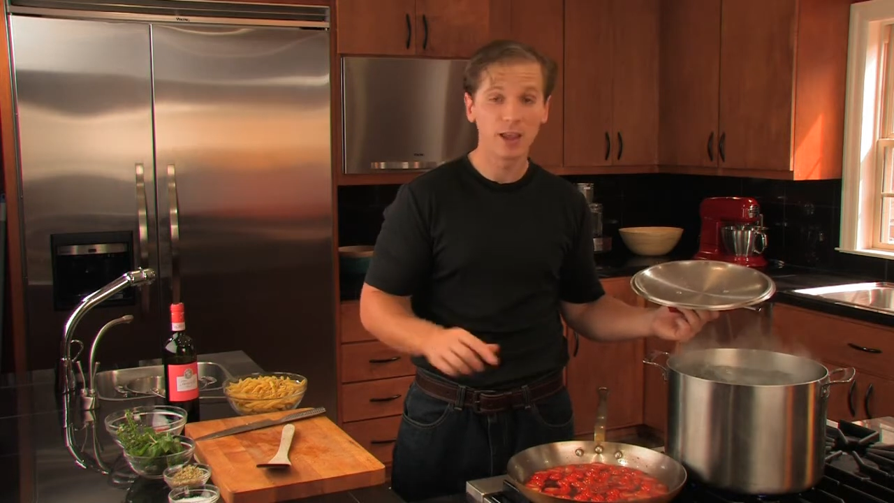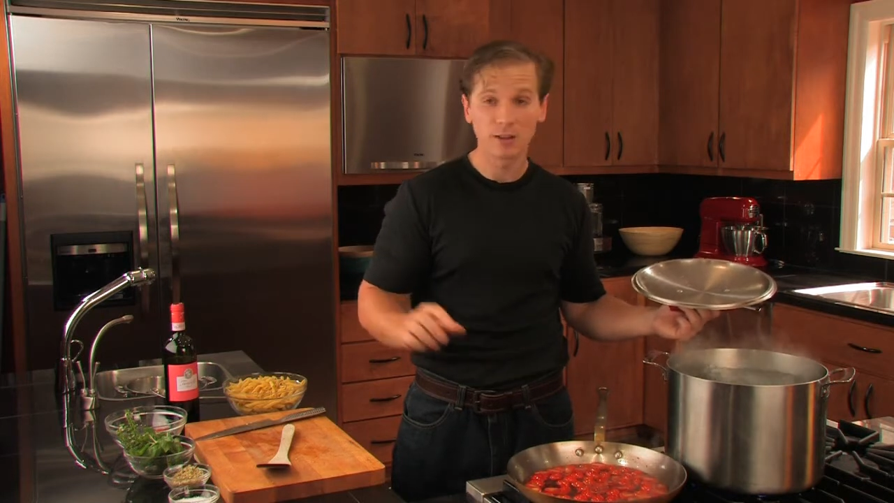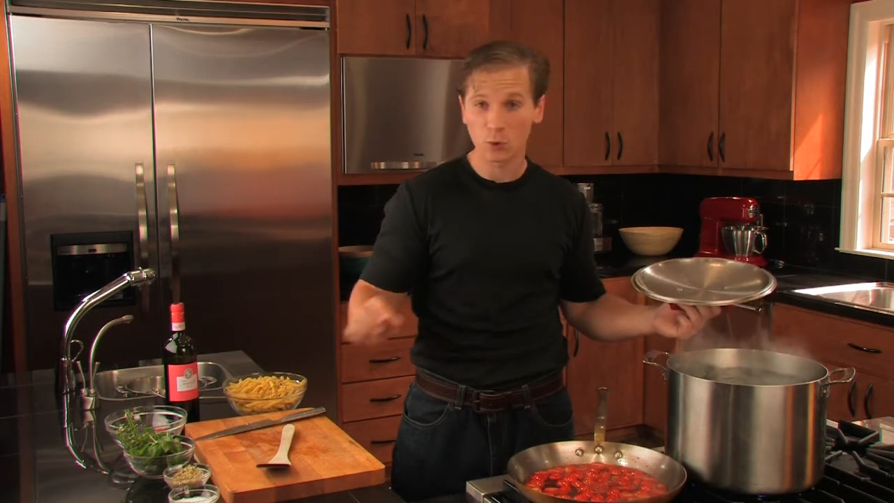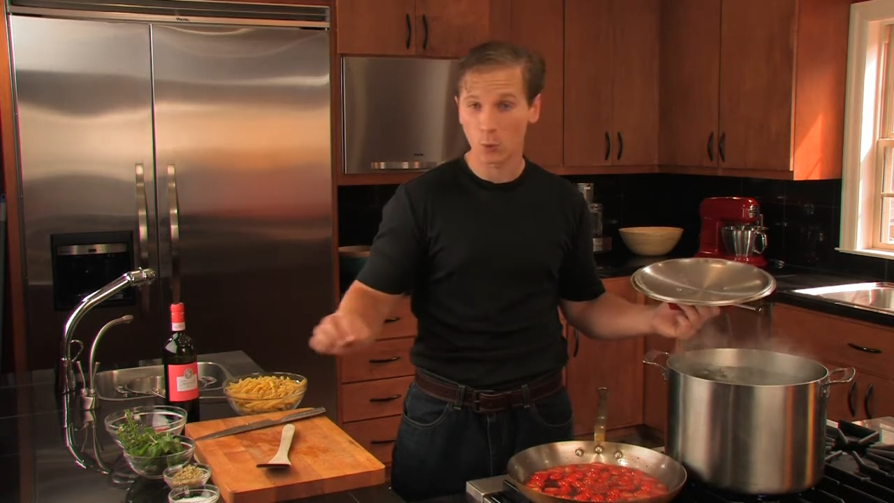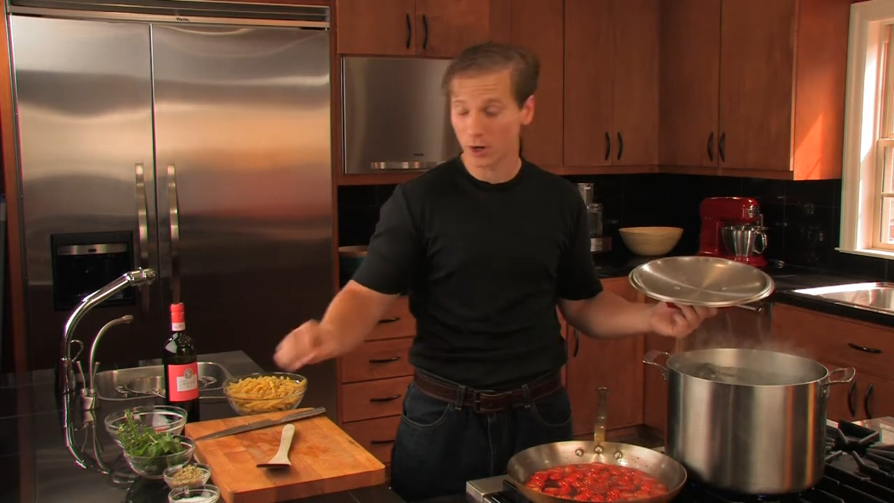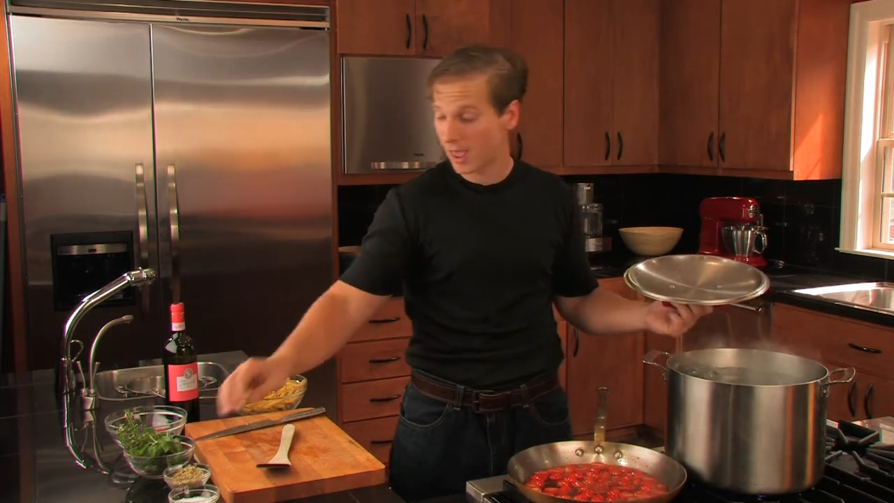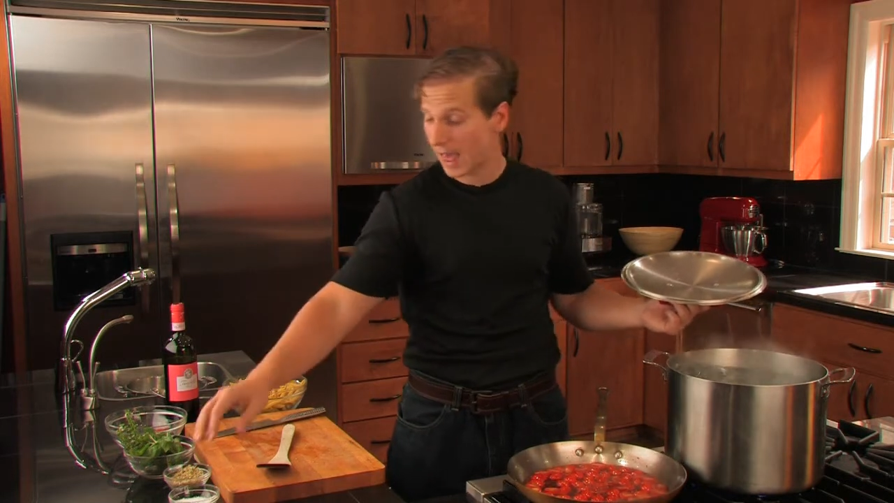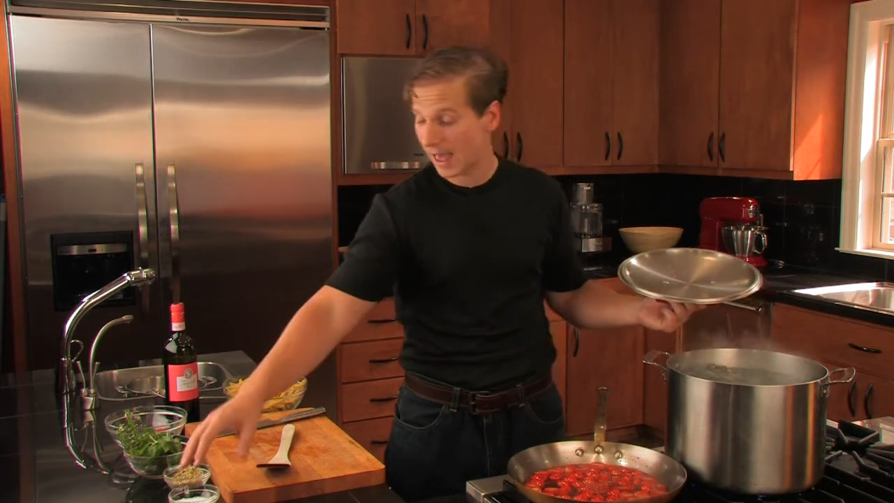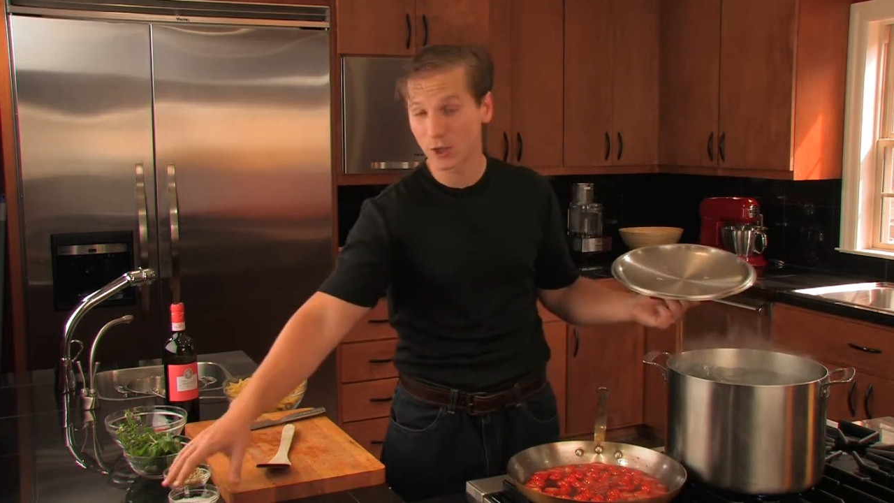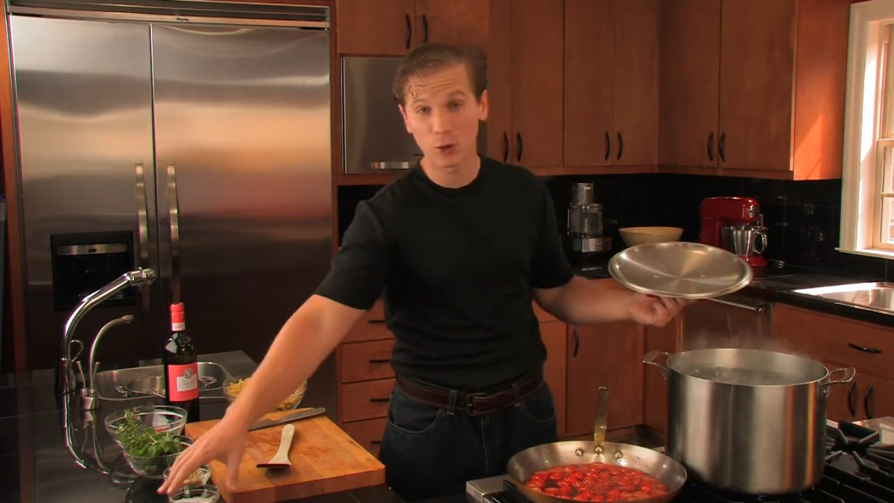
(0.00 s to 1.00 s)
So we're going to
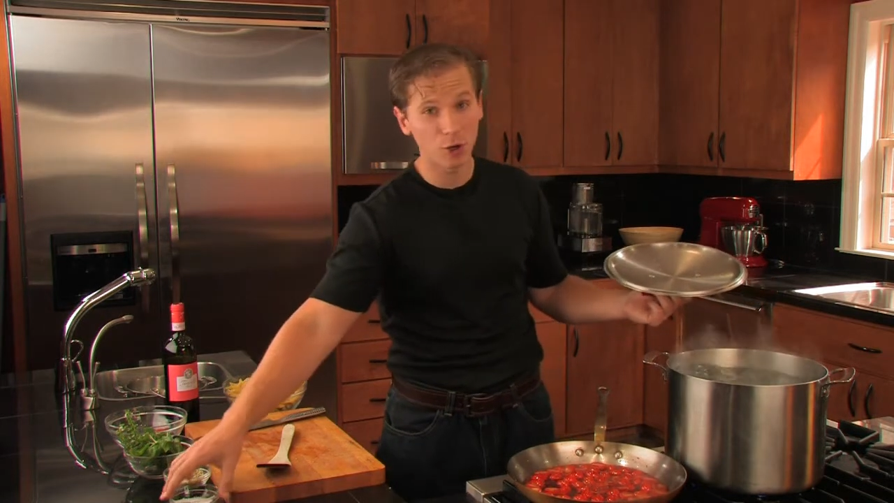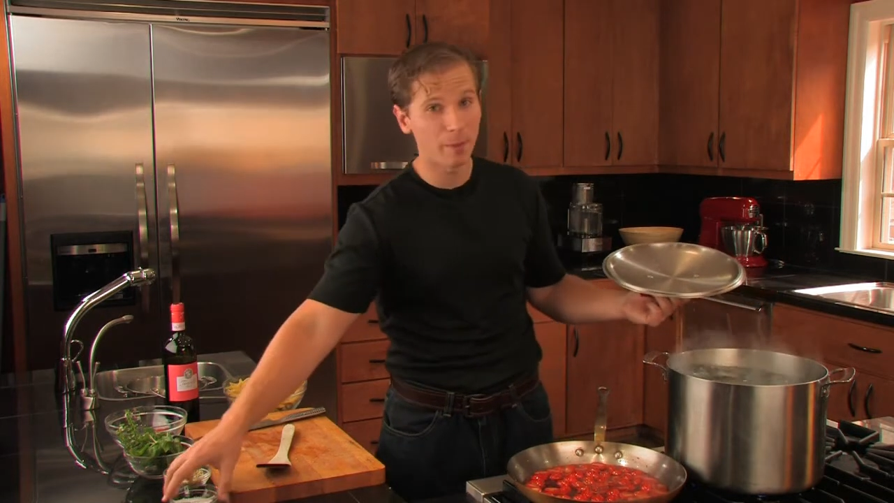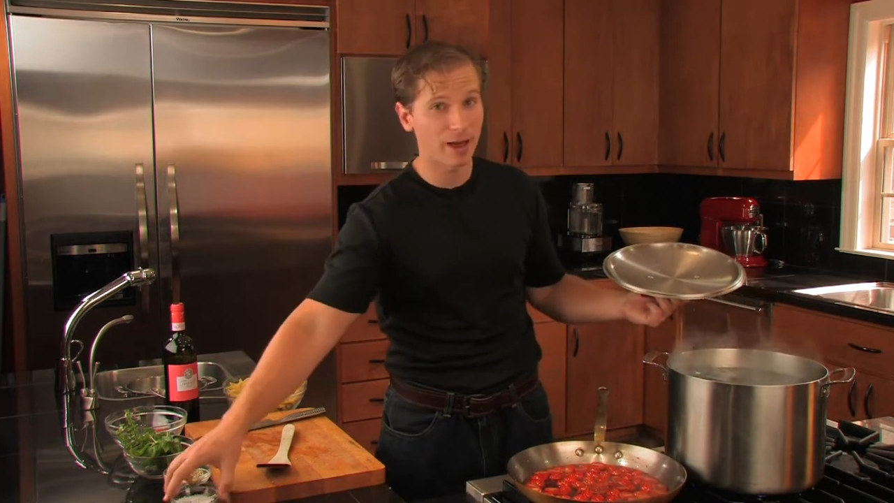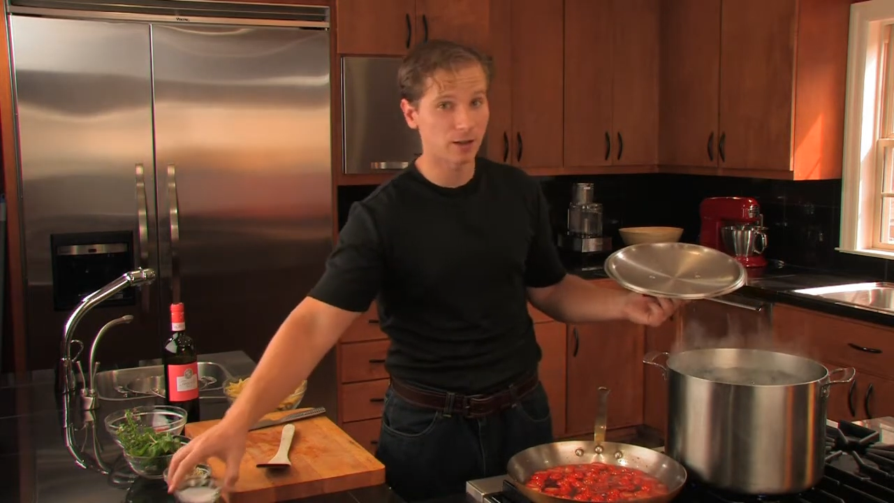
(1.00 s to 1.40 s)
add a good amount of